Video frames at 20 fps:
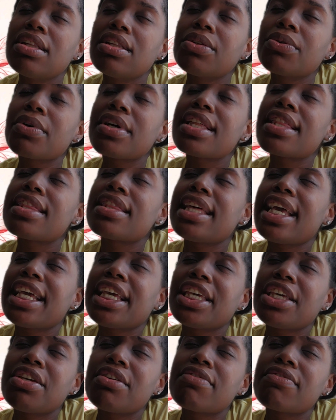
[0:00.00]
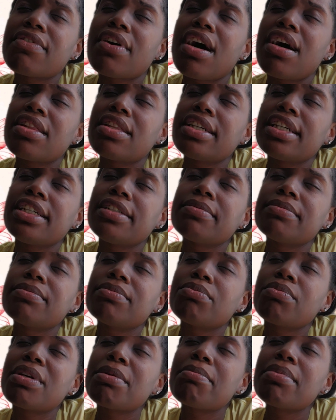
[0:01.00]
Lord, thank you, Father.
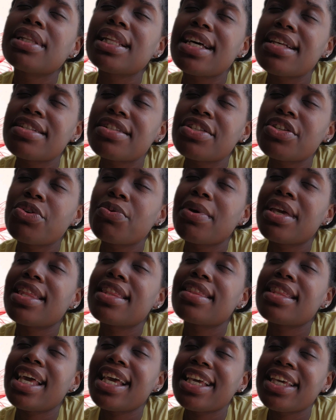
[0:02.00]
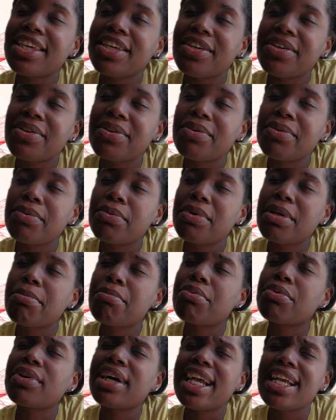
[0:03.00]
We bless you. We thank you. We
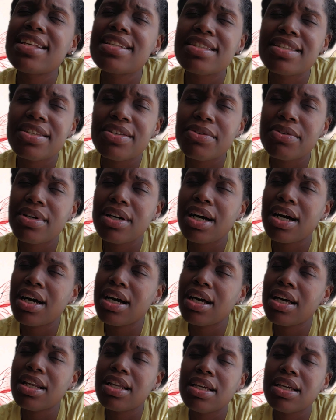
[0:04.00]
praise you, God.